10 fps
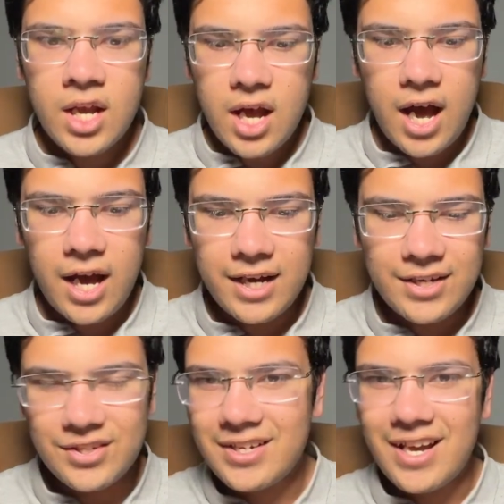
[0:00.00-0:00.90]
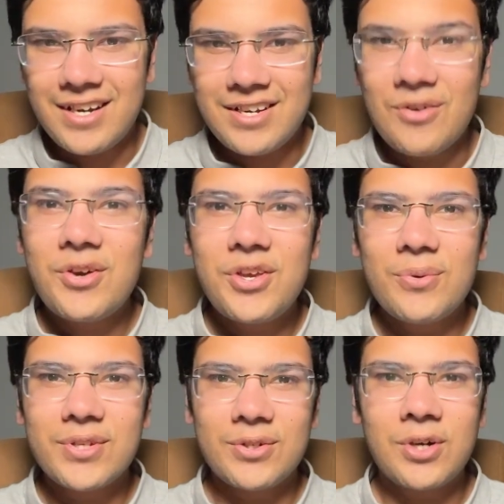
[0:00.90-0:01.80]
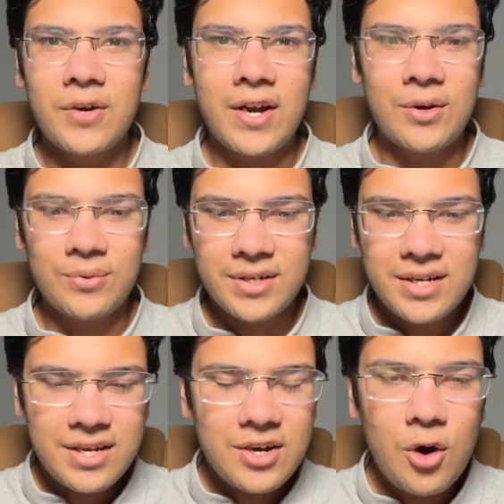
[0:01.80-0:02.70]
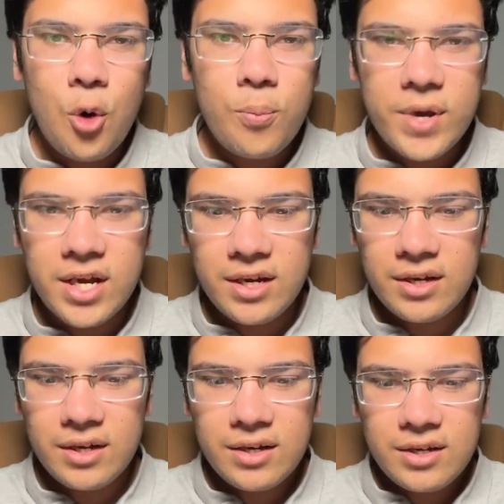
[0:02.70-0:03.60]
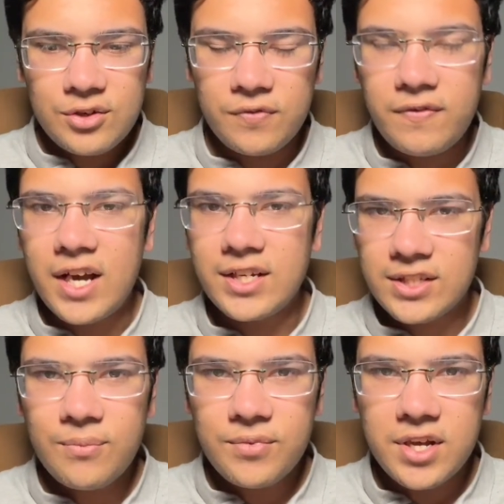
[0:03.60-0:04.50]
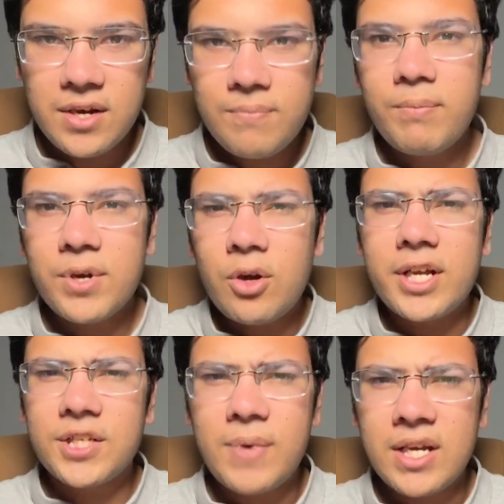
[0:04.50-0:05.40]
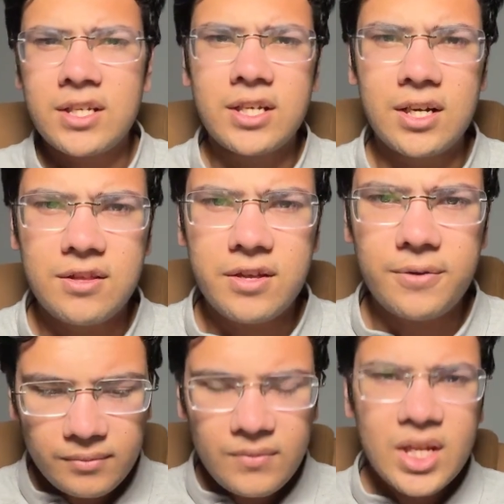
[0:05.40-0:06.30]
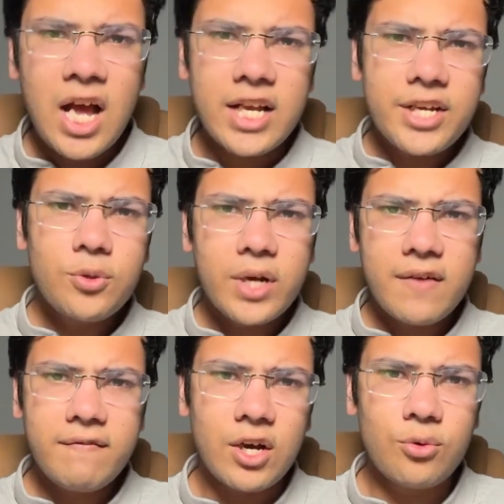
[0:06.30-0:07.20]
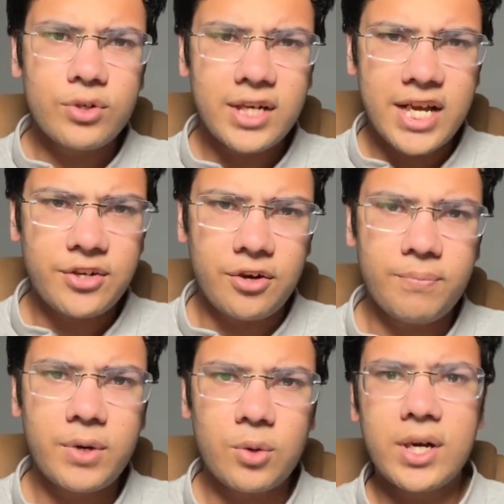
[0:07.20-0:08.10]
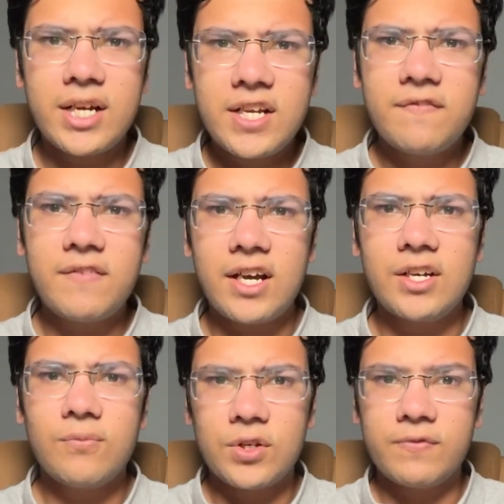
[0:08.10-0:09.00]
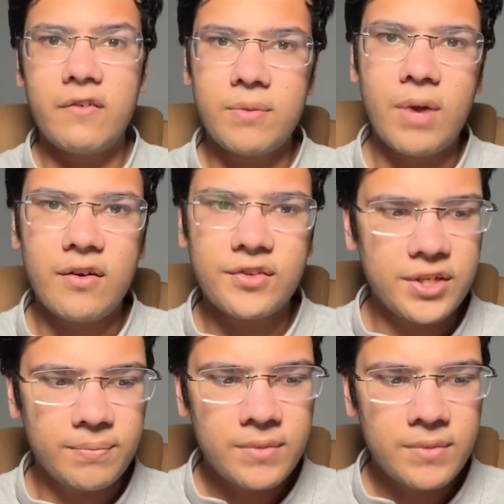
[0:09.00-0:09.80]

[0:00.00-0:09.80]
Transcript: I just had an innocuous look around, hoping to find something, but not expecting anything. I'll get to what I found later, but what I did find was very embarrassing.